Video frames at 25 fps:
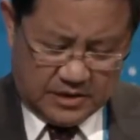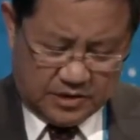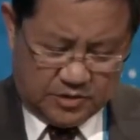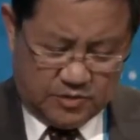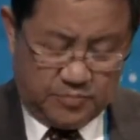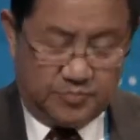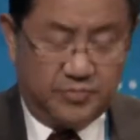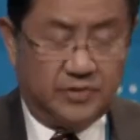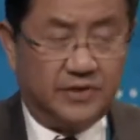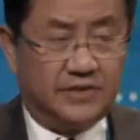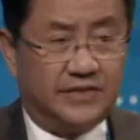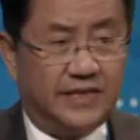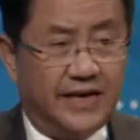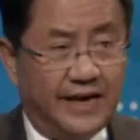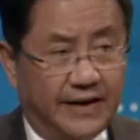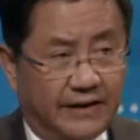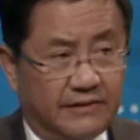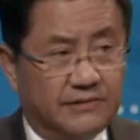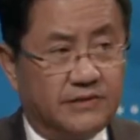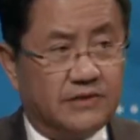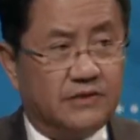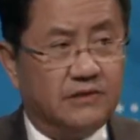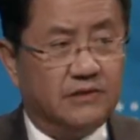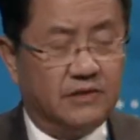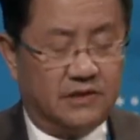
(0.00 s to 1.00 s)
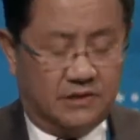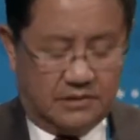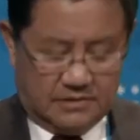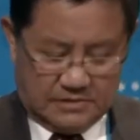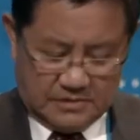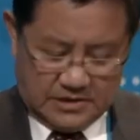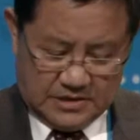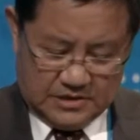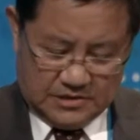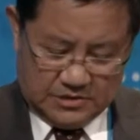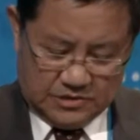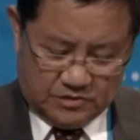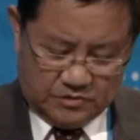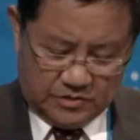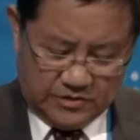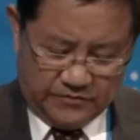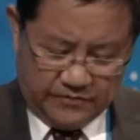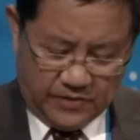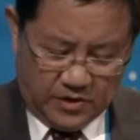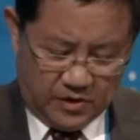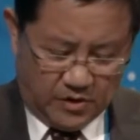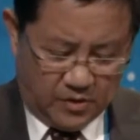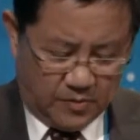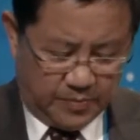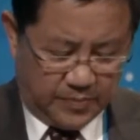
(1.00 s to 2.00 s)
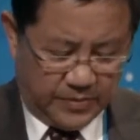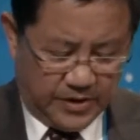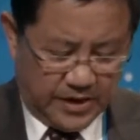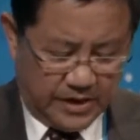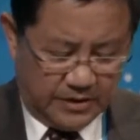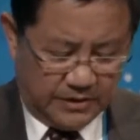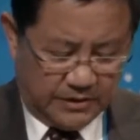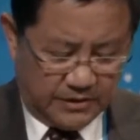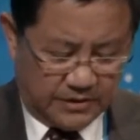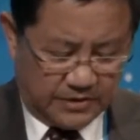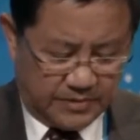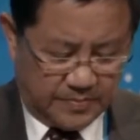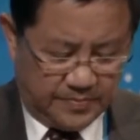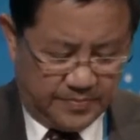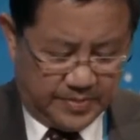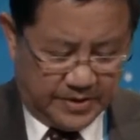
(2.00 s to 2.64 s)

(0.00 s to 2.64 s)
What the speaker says: to protect, to develop and